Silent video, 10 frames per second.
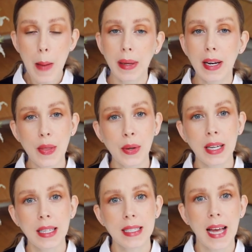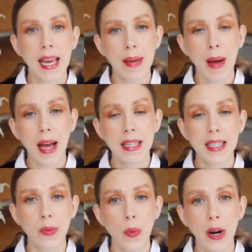but I thought it time I
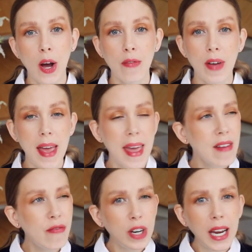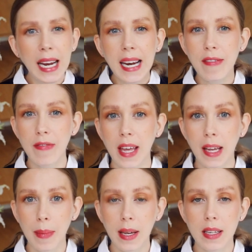did one of everyday
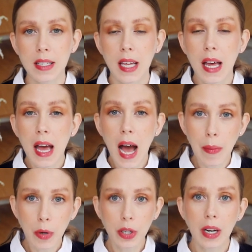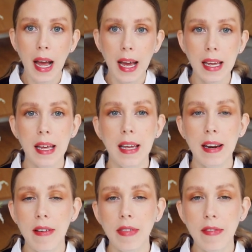living because I'm not gonna lie,
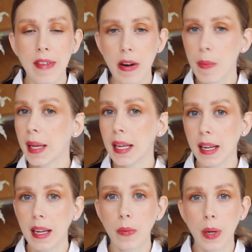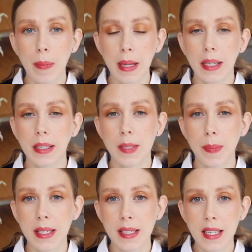in the very beginning when building this
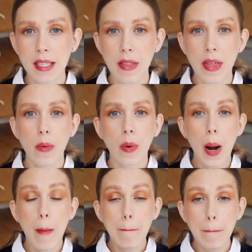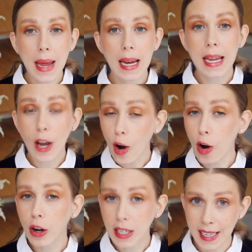business, there were many hard